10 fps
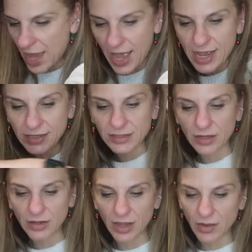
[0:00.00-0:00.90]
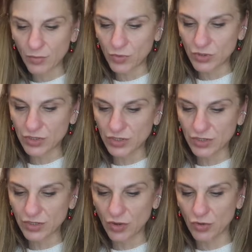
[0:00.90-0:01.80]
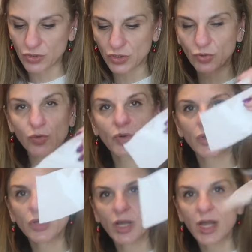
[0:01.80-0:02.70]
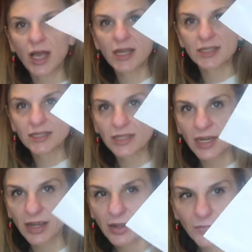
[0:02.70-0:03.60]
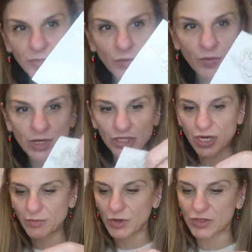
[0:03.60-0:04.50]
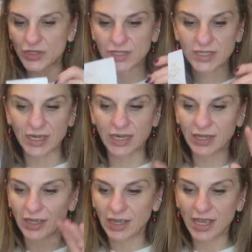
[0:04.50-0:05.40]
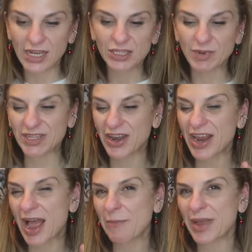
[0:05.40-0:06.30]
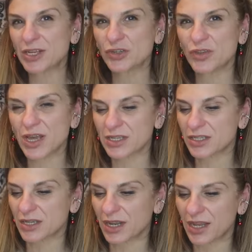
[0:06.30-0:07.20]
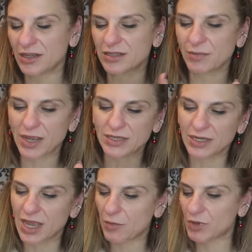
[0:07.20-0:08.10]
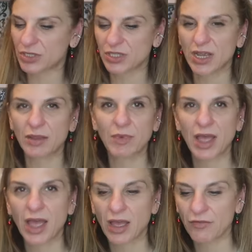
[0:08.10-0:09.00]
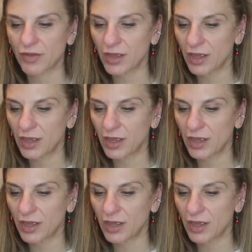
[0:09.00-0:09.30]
And there was also a sticker, which I'm going to stick into my diary. I might do that tonight, depending how much time I have